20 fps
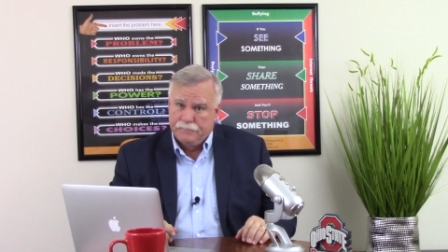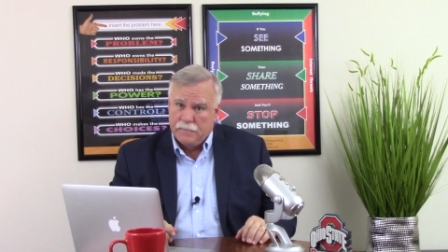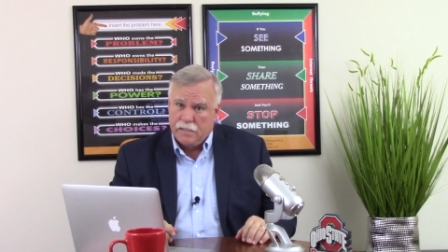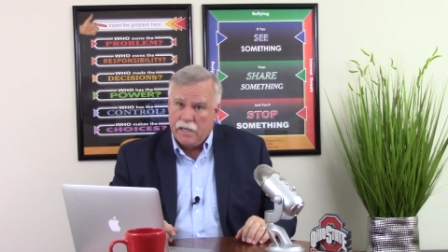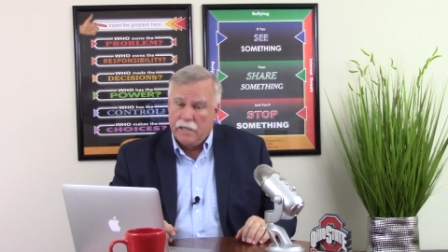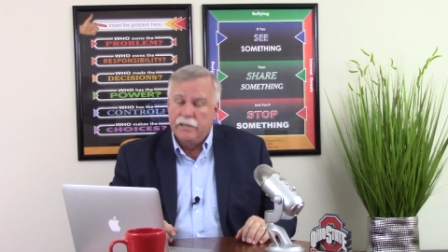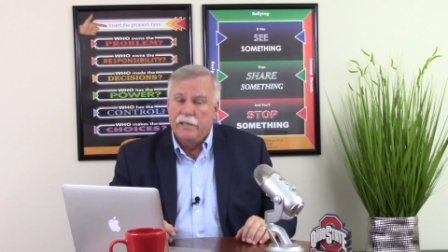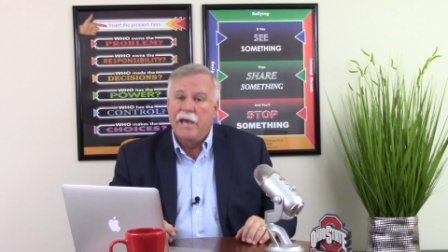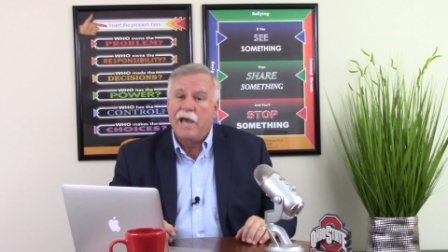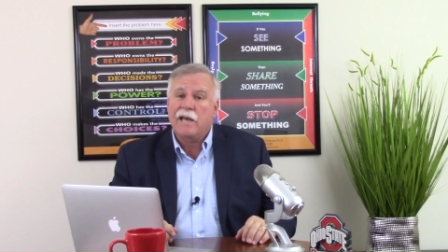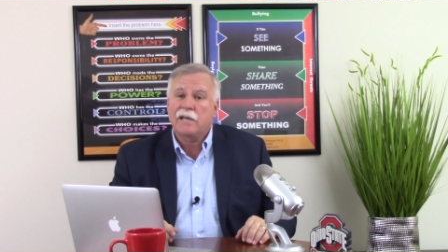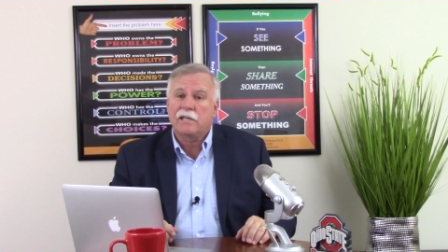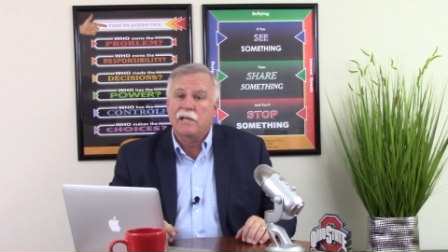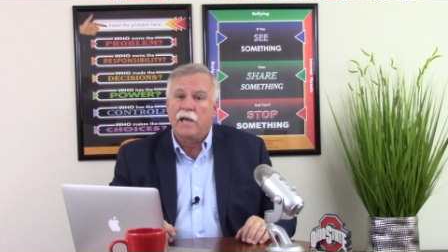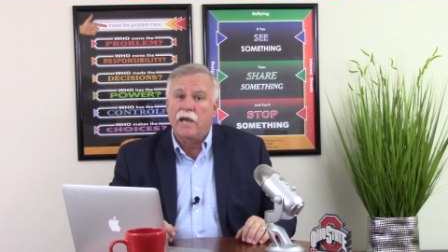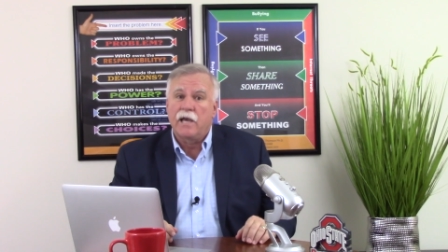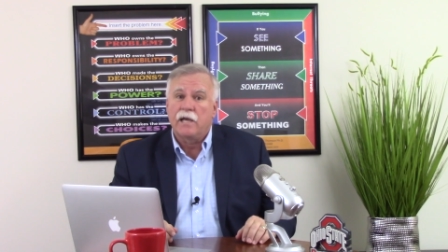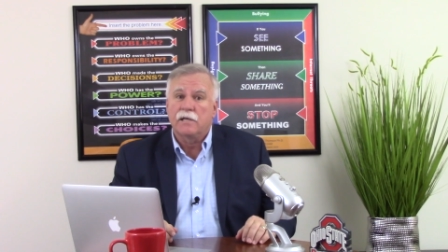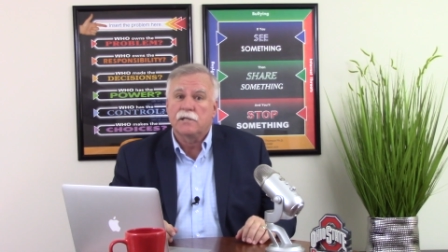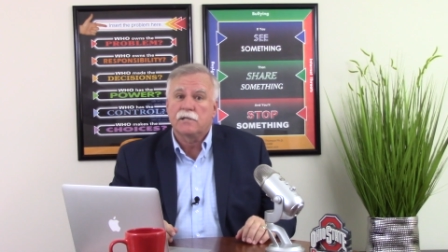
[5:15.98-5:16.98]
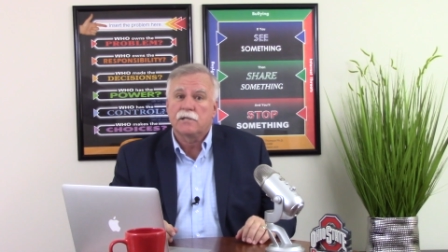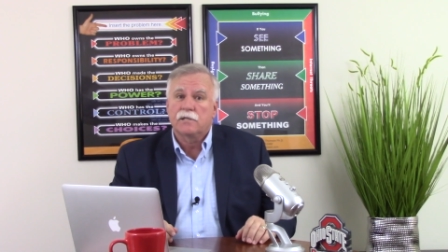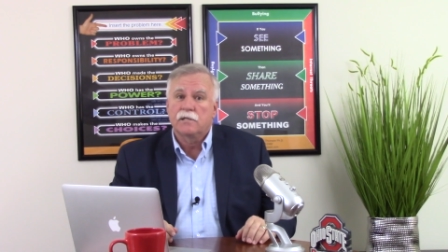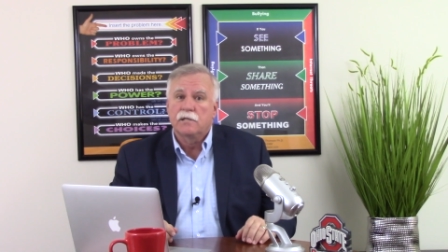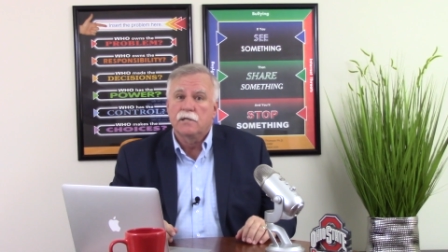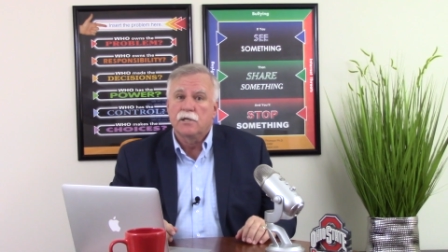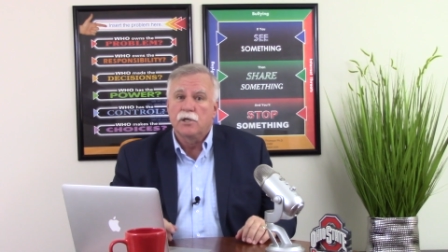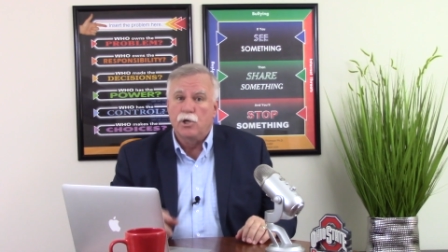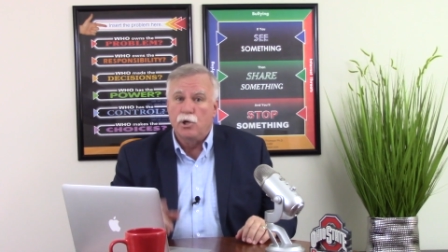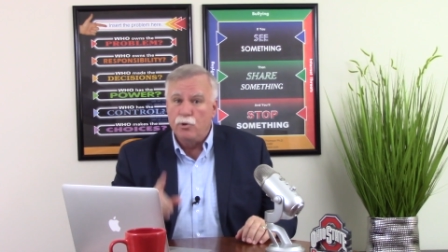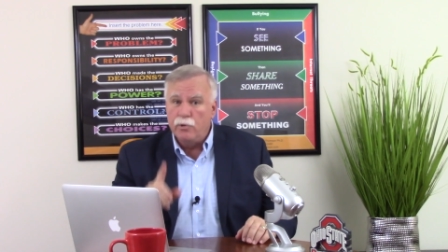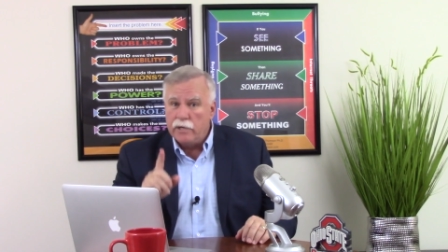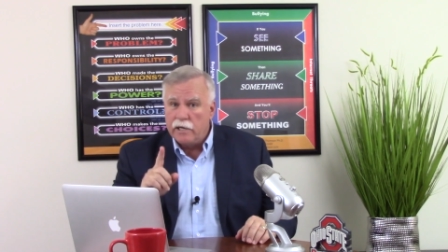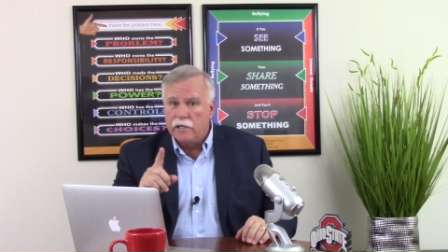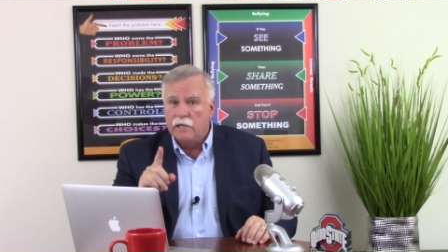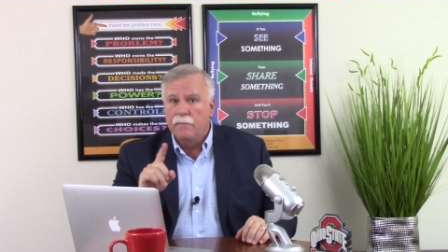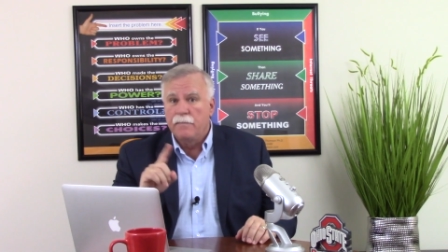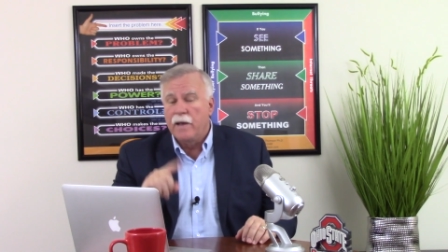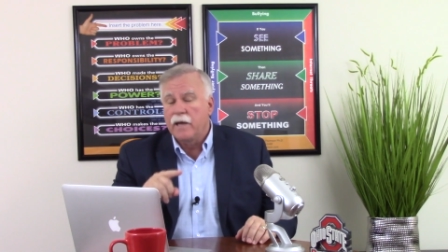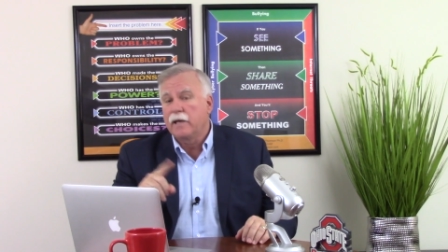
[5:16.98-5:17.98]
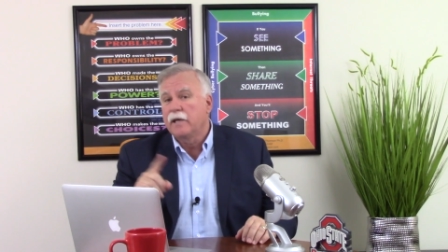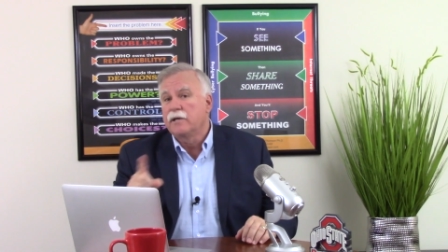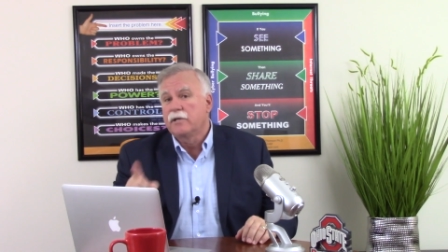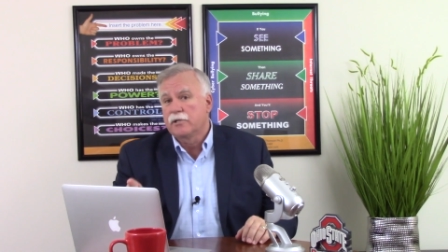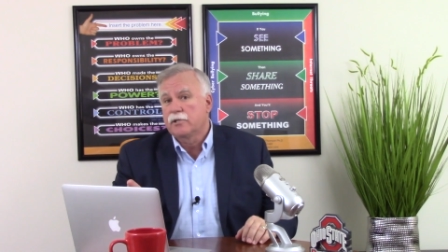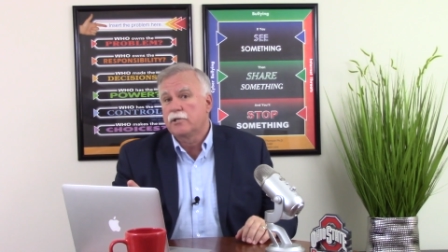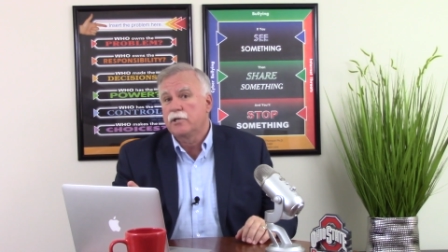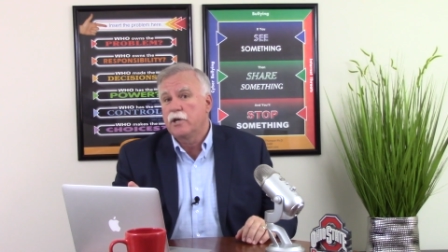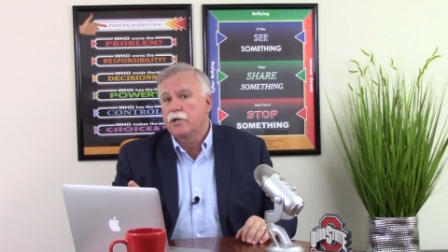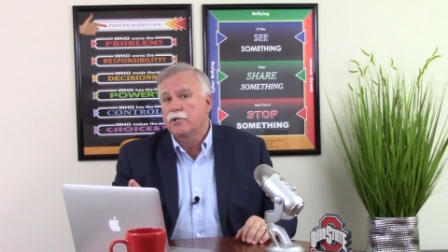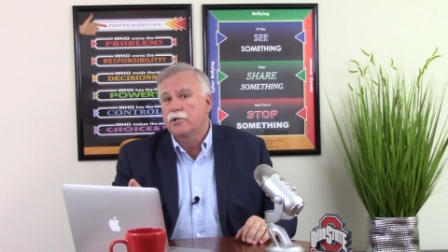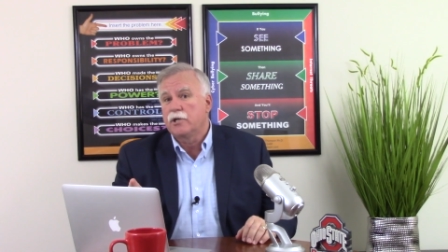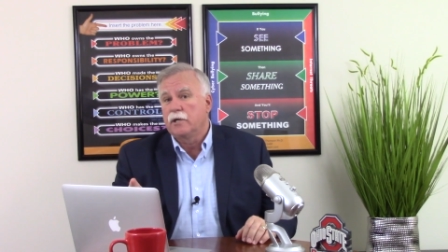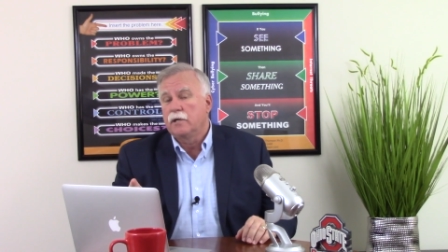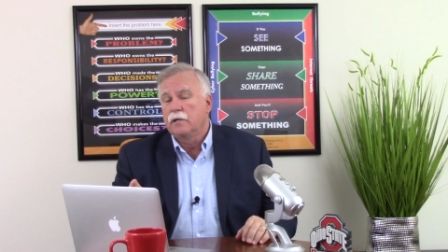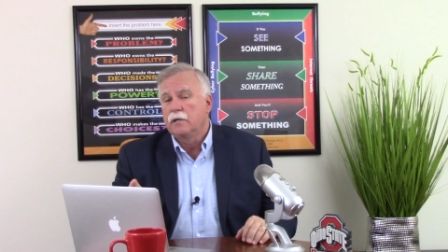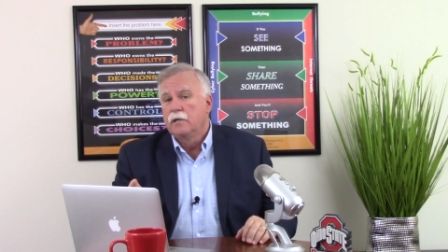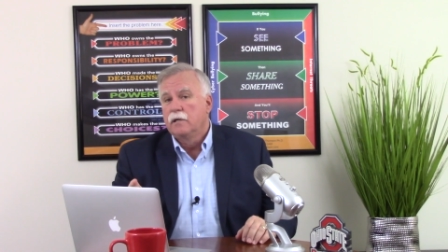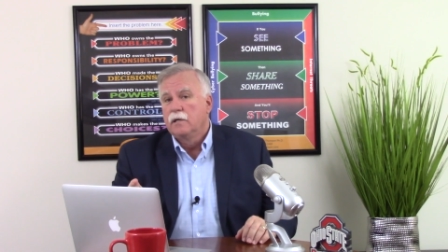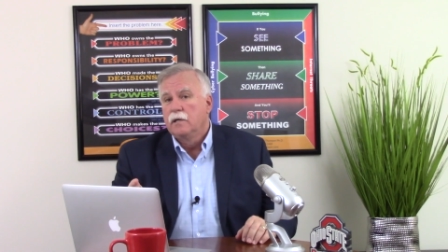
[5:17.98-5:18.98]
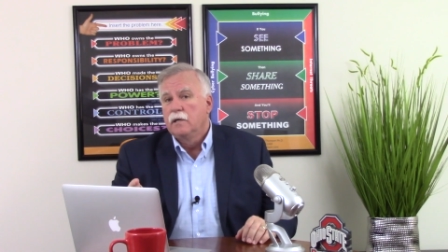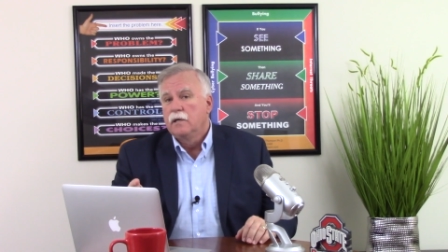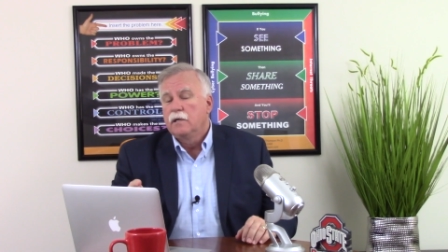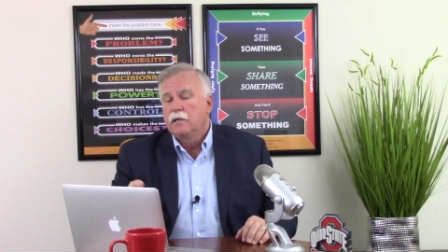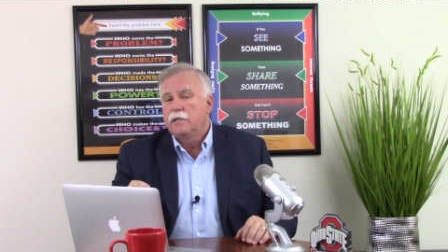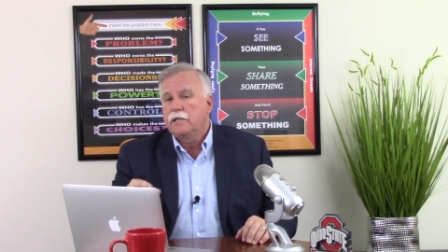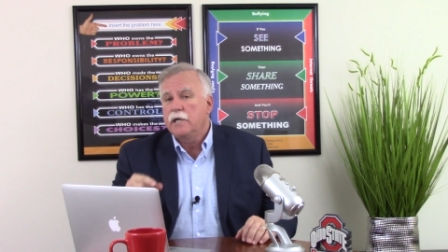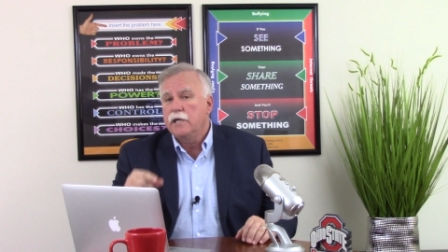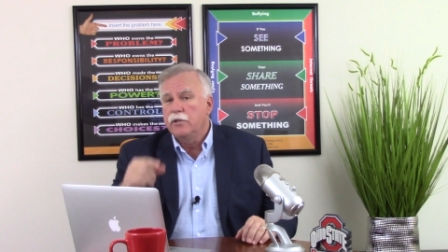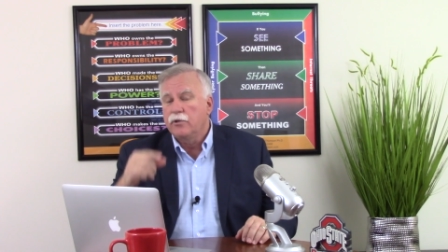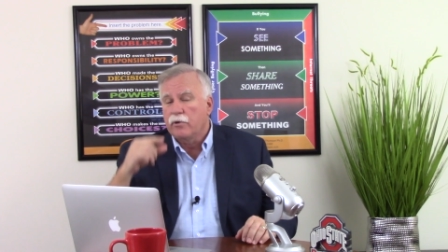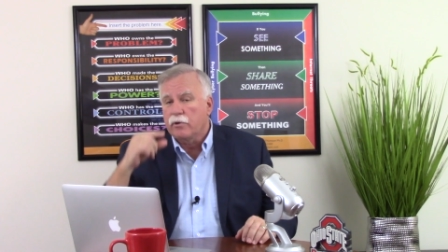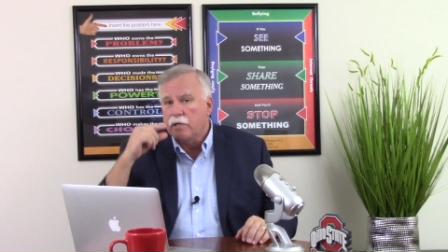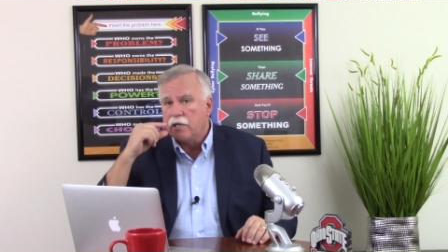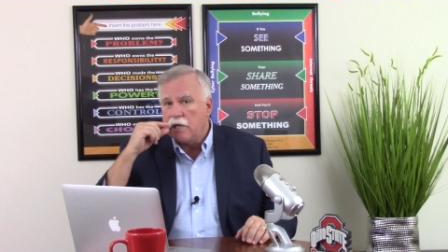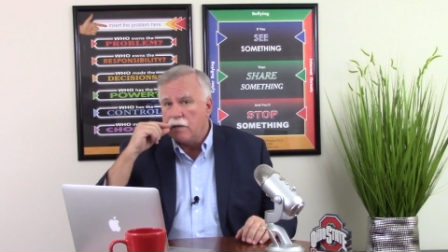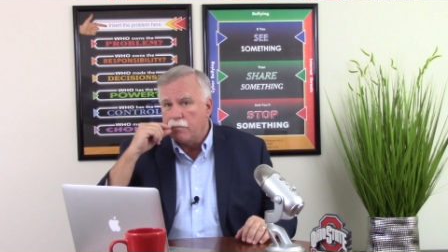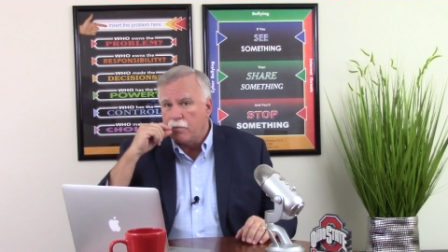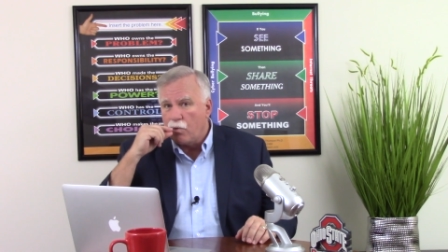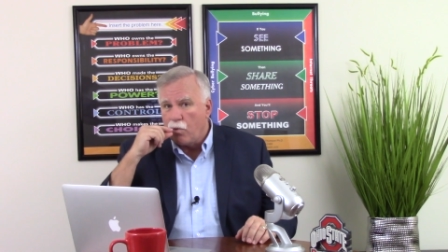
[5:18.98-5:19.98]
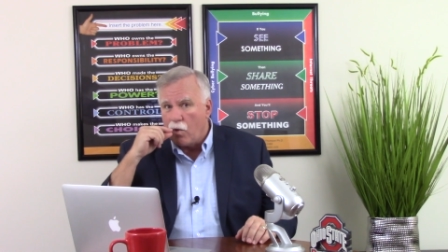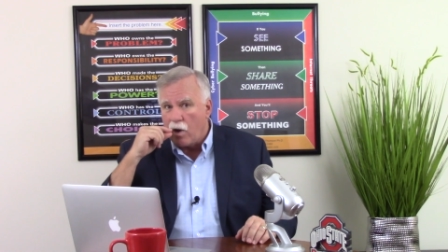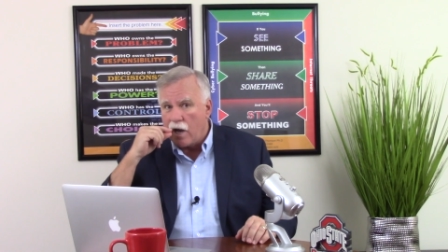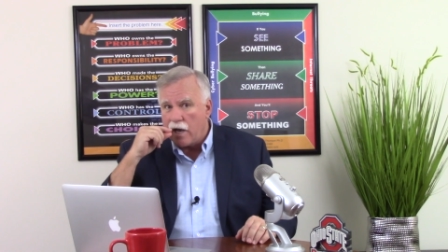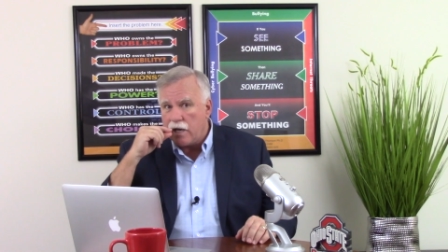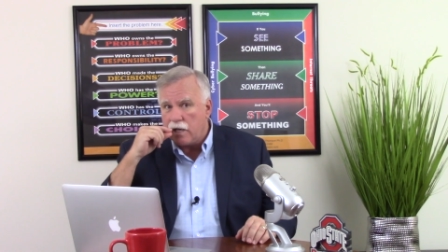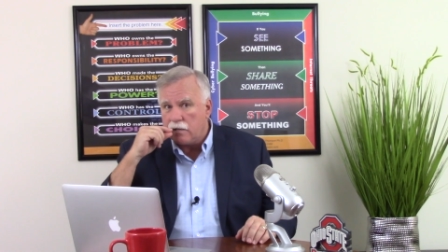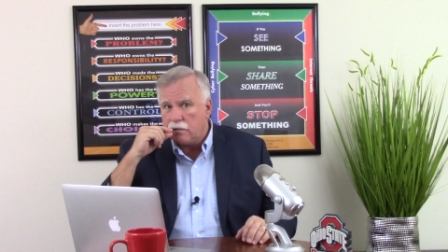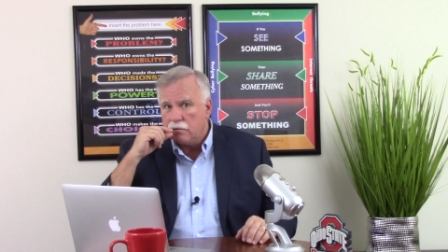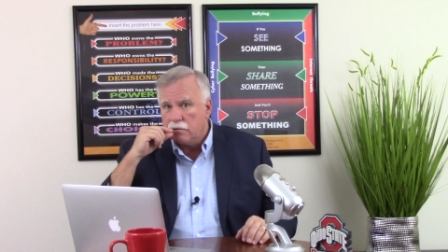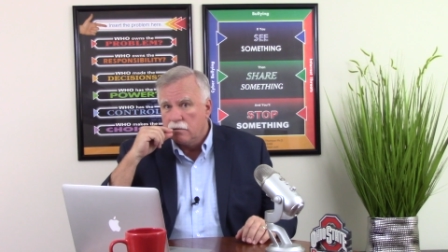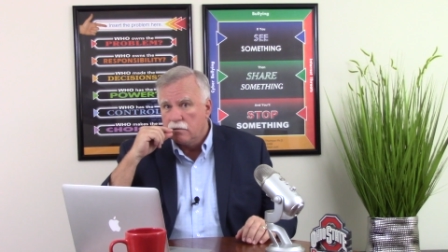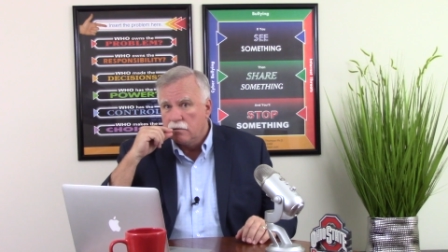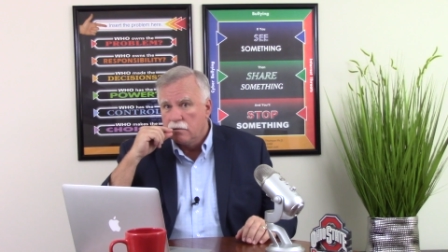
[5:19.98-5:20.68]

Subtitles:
In that case, you need to make a decision to either keep quiet